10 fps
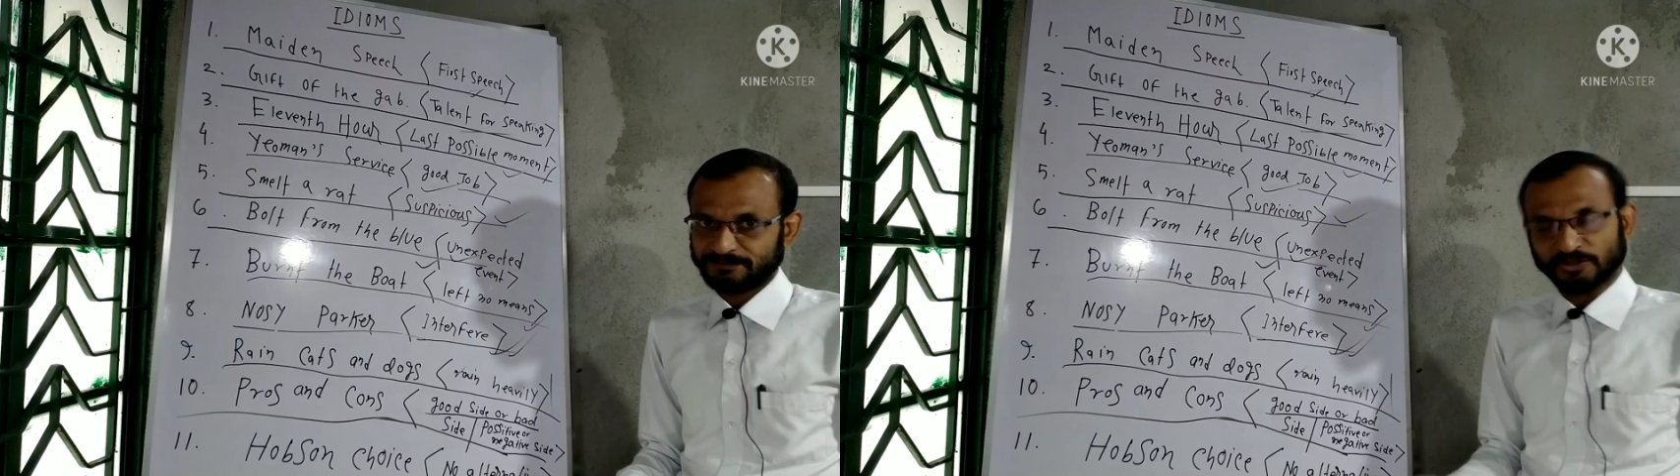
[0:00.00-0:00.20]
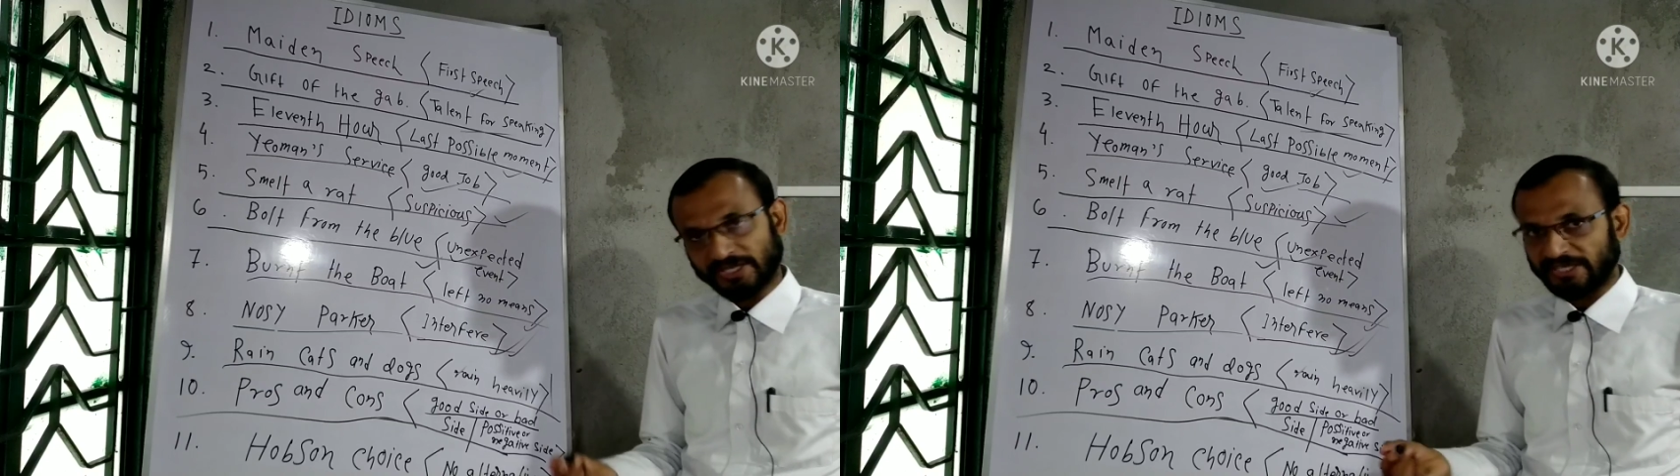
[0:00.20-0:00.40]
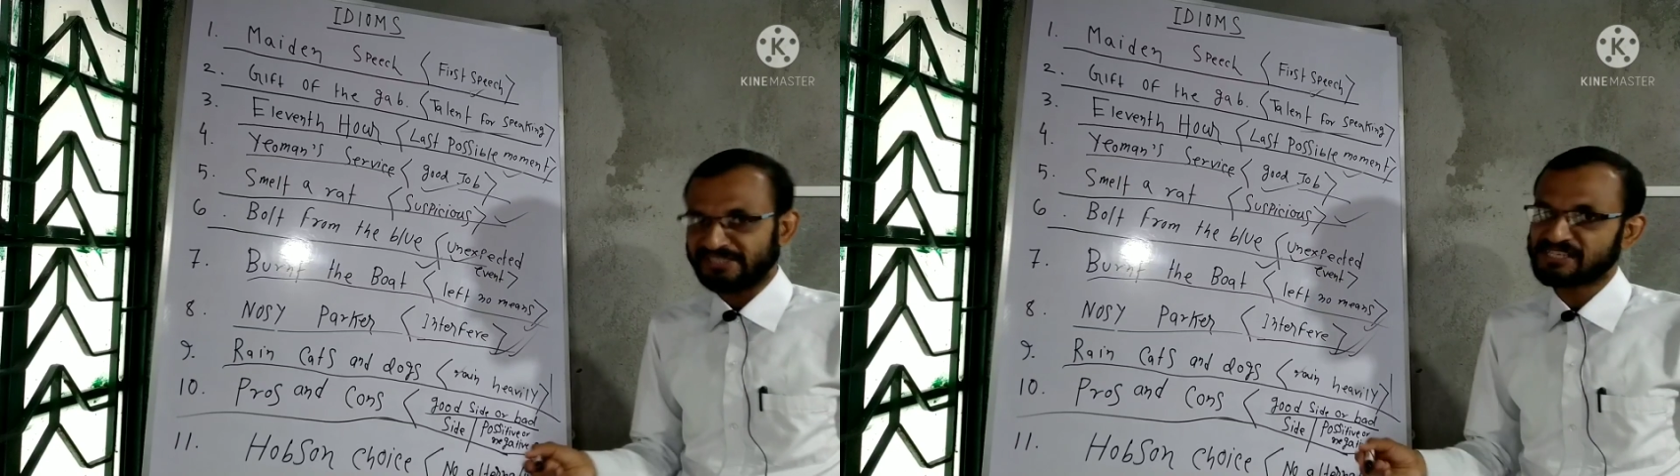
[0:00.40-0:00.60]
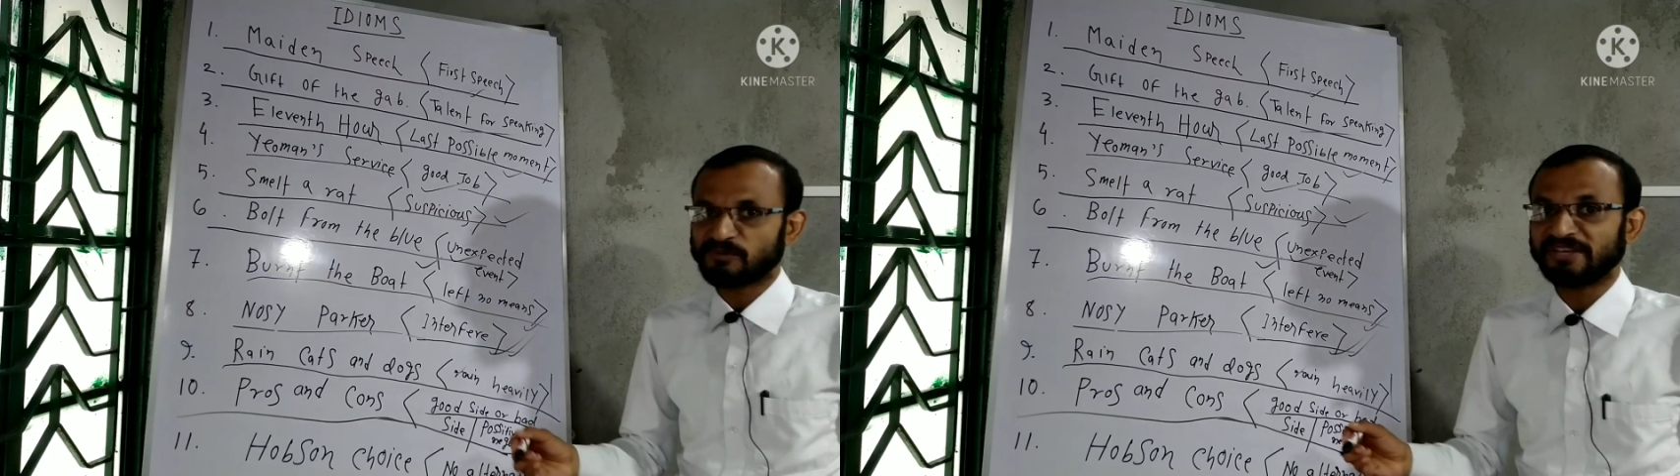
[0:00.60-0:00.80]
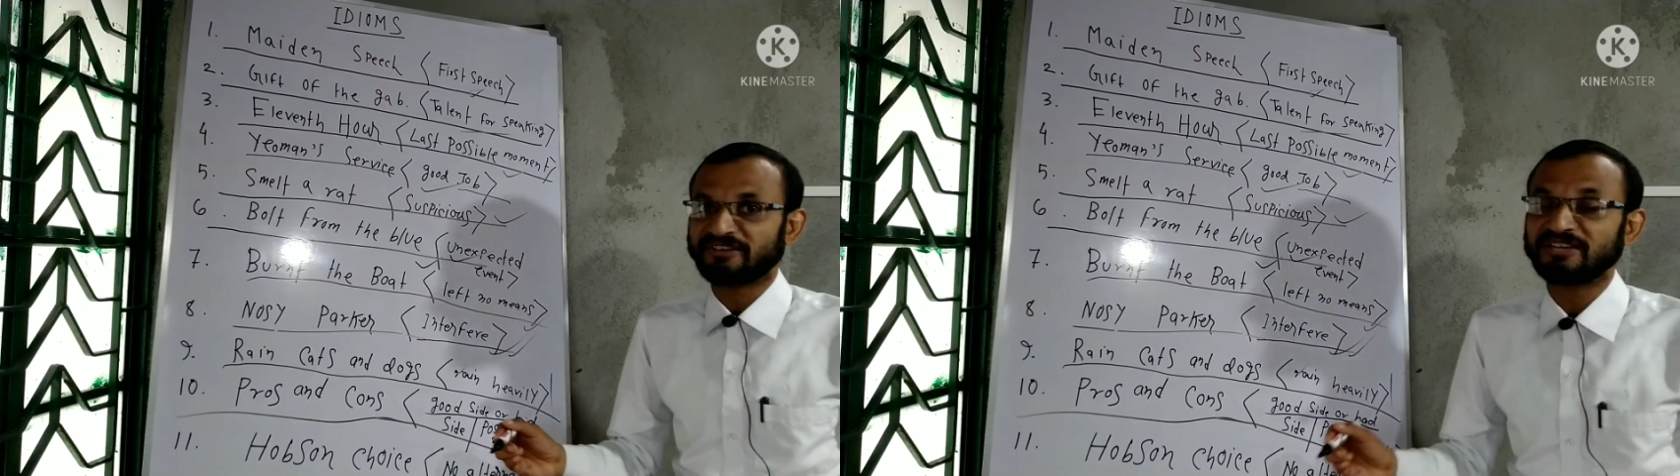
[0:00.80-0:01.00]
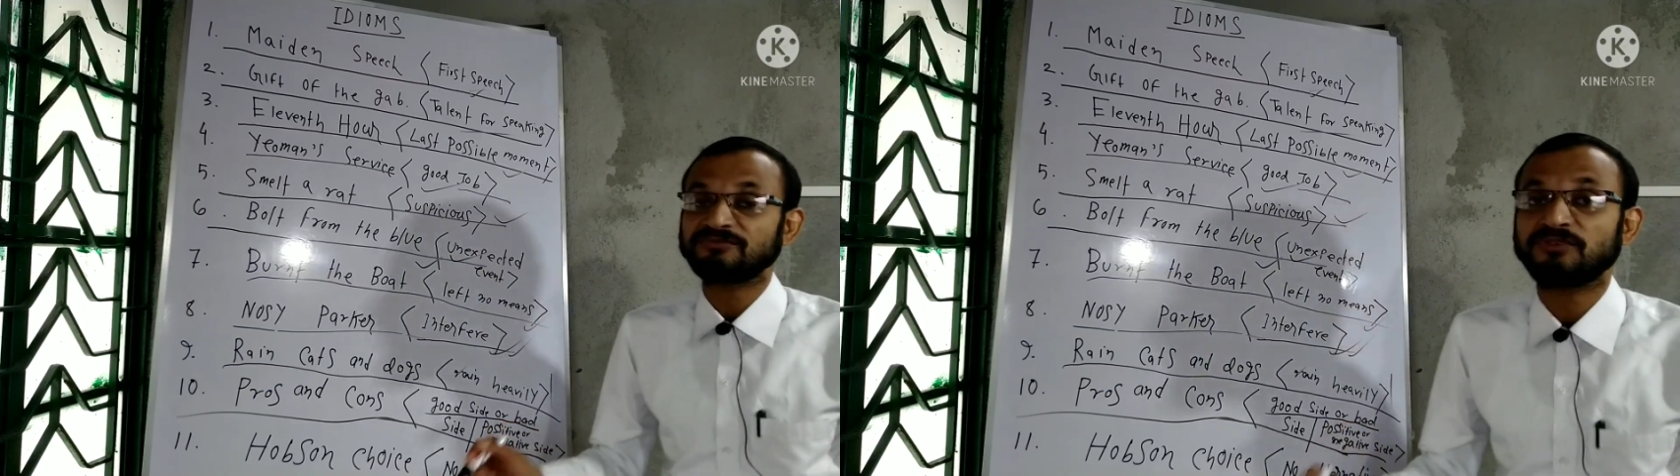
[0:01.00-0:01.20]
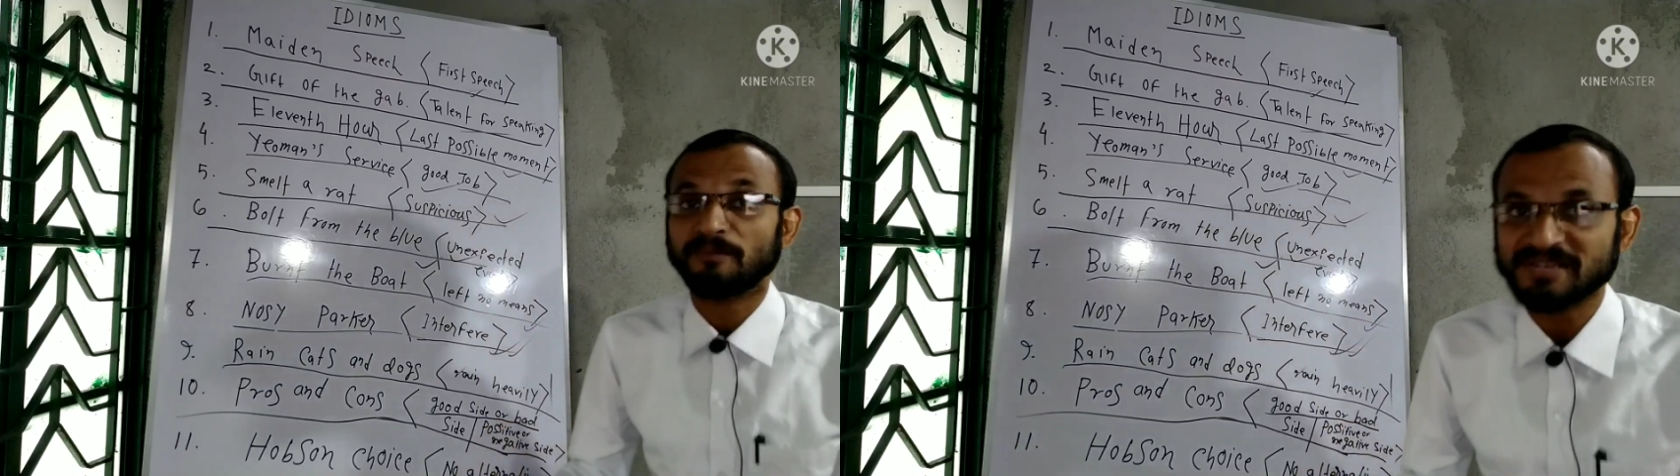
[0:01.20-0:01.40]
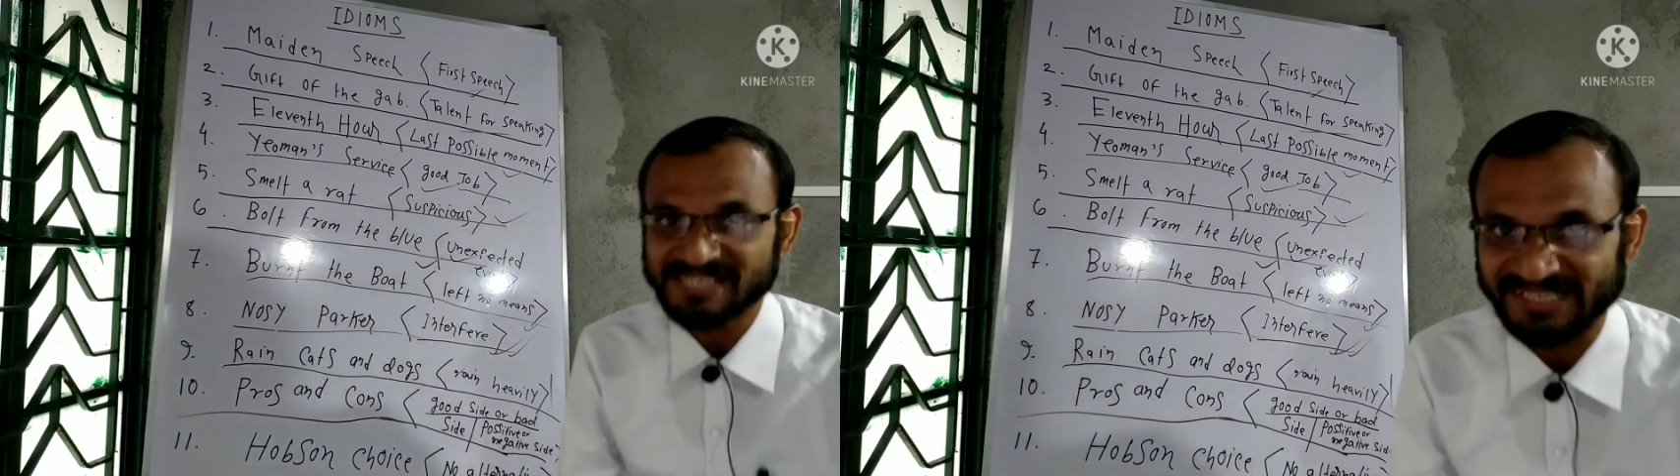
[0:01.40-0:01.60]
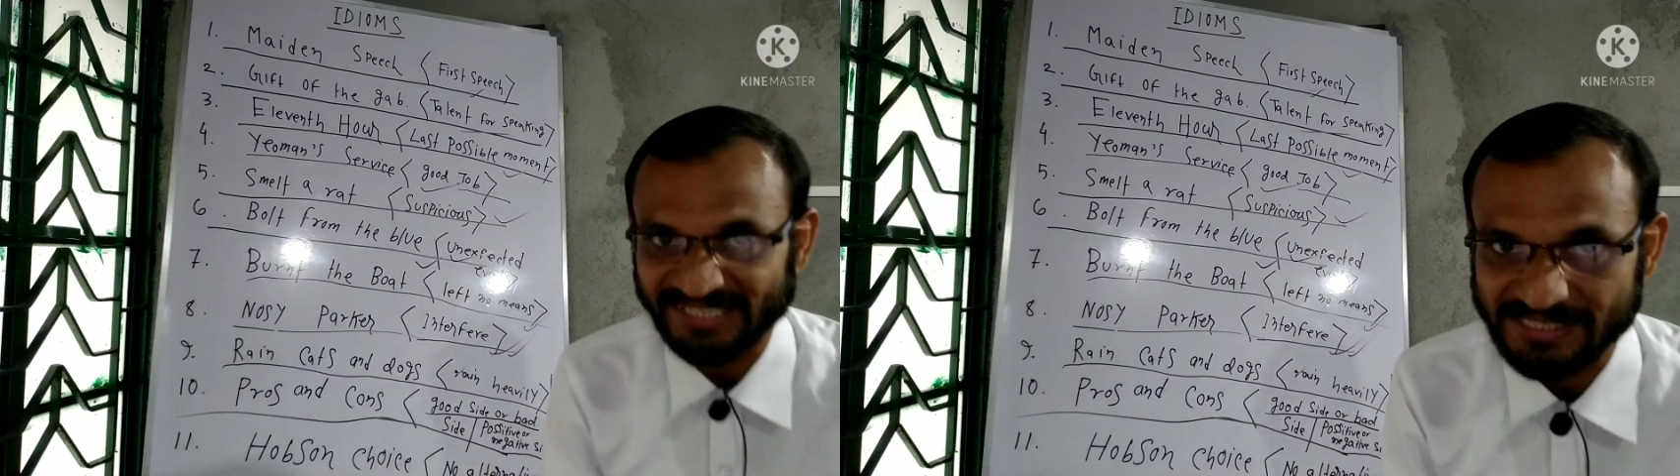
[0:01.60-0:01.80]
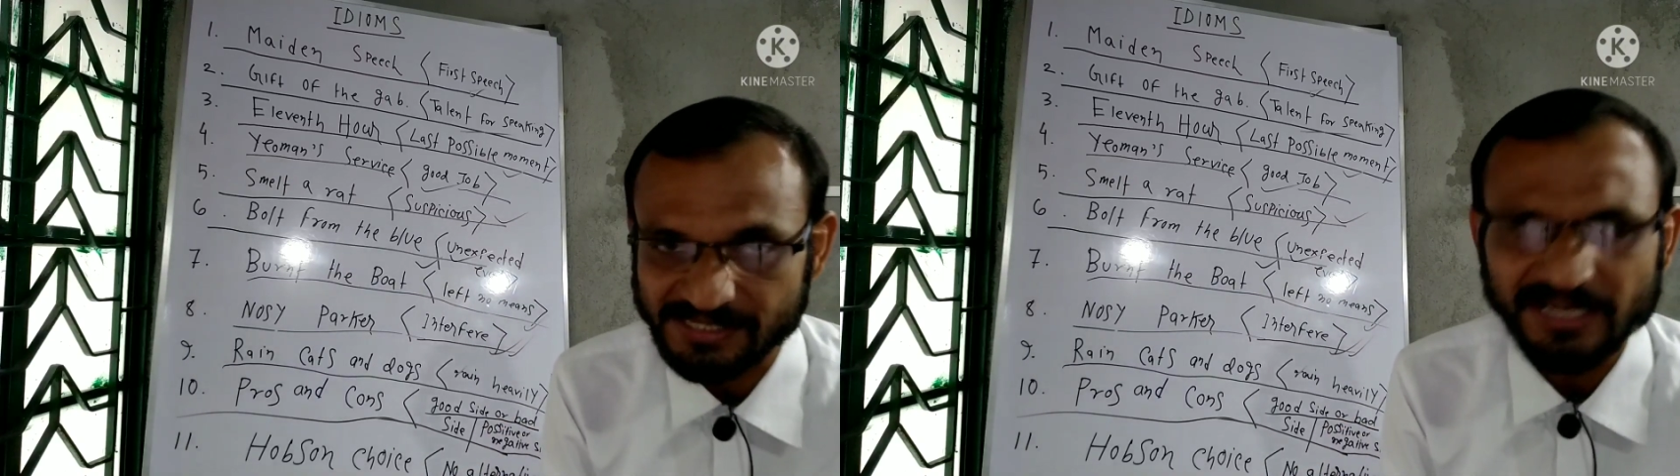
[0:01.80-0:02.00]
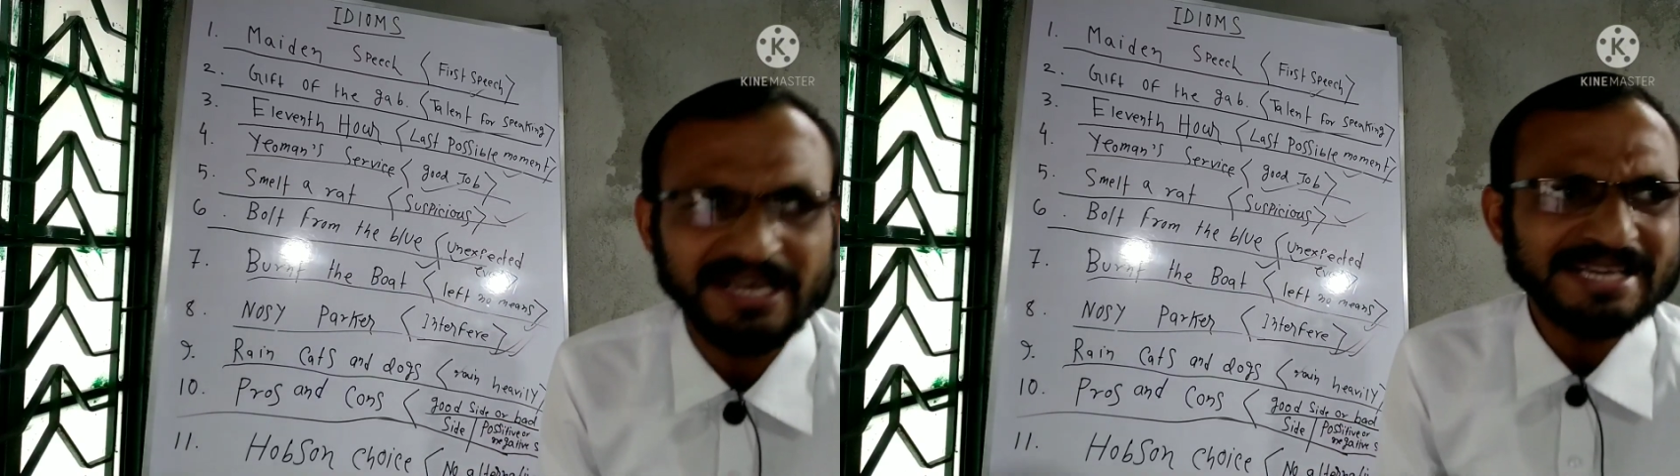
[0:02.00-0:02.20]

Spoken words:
Okay, in this way you can form a sentence.